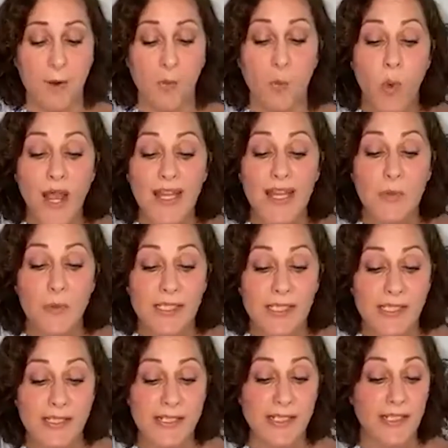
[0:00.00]
But when he
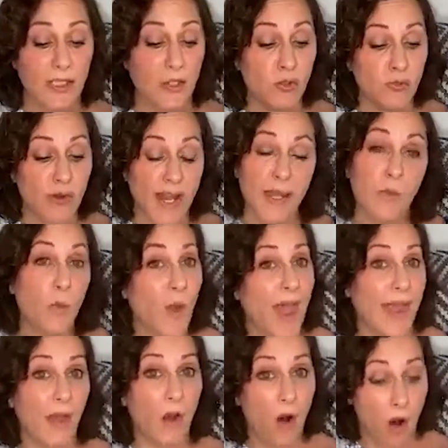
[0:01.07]
was still a great
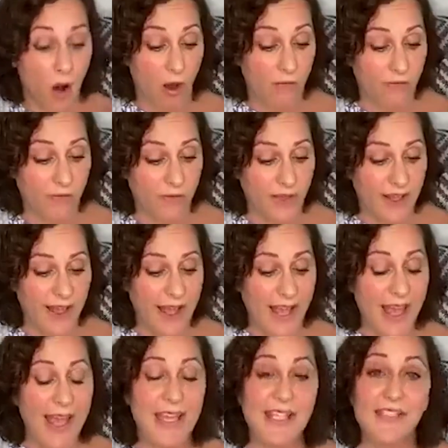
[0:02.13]
way off,
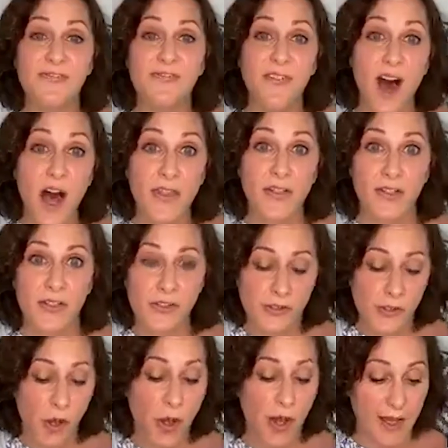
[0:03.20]
his father
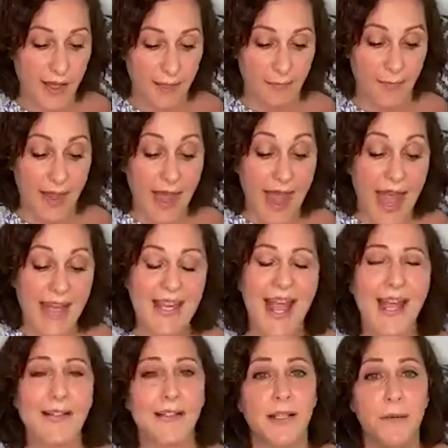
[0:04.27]
saw him
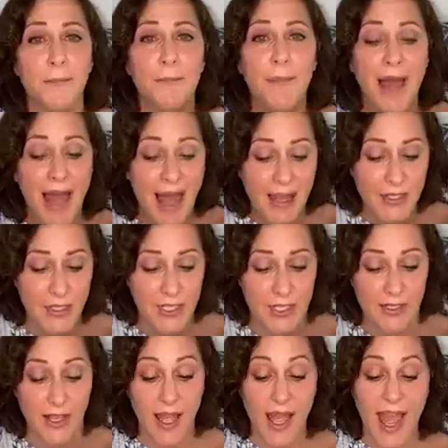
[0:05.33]
and had
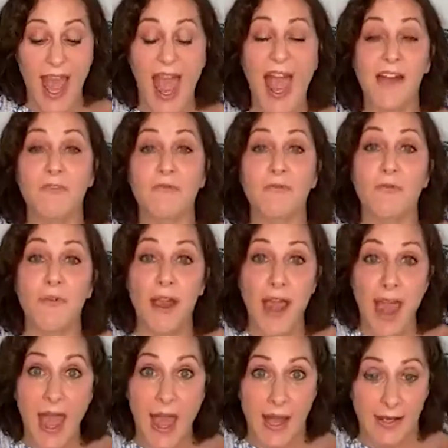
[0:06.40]
compassion and
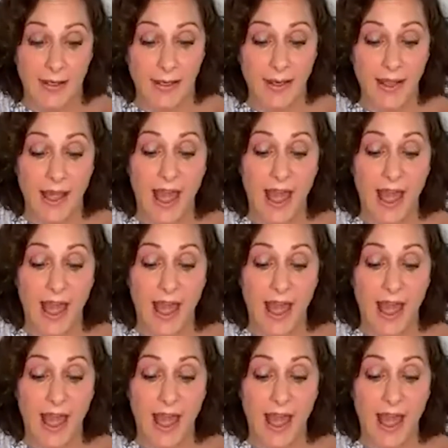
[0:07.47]
ran